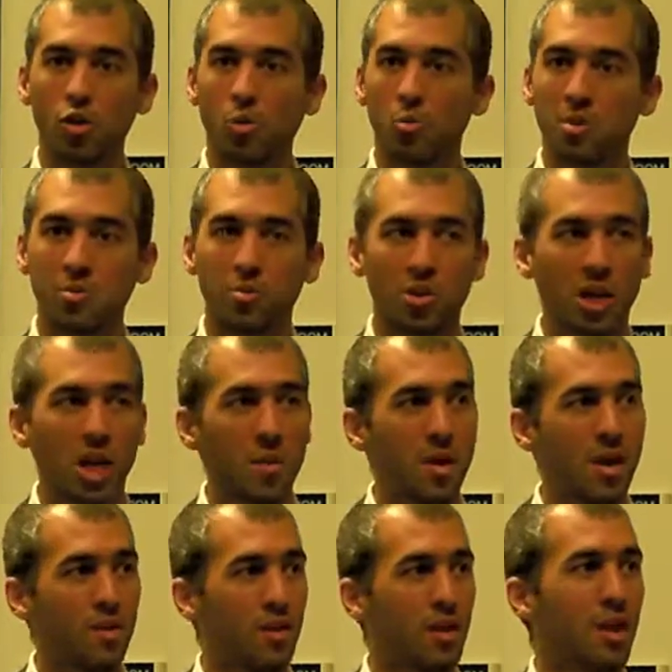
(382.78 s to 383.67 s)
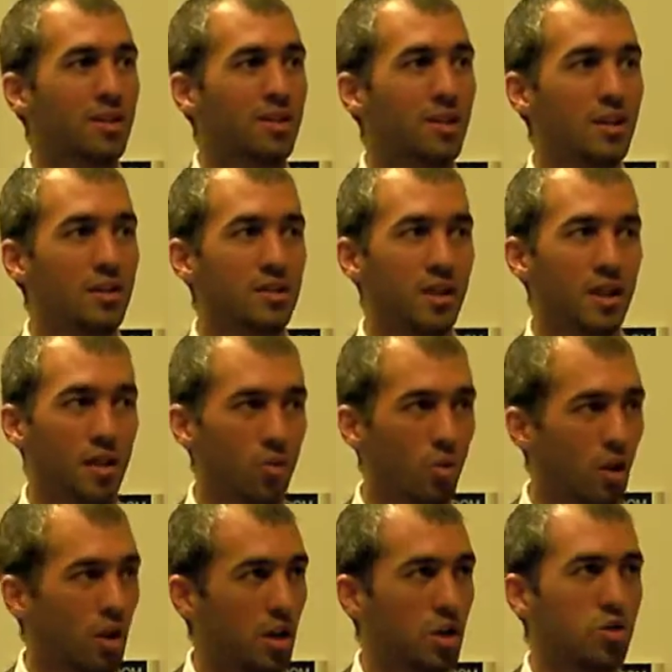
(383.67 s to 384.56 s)
People came out the next day saying,
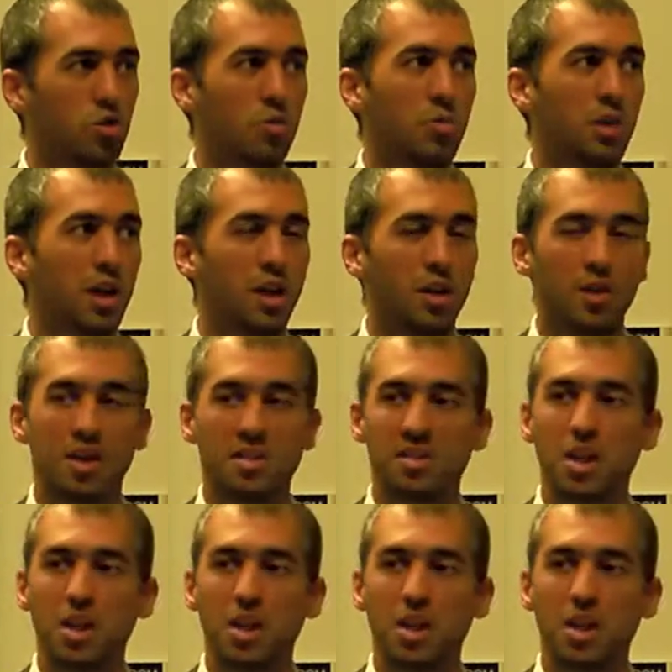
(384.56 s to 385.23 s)
well, he should be held as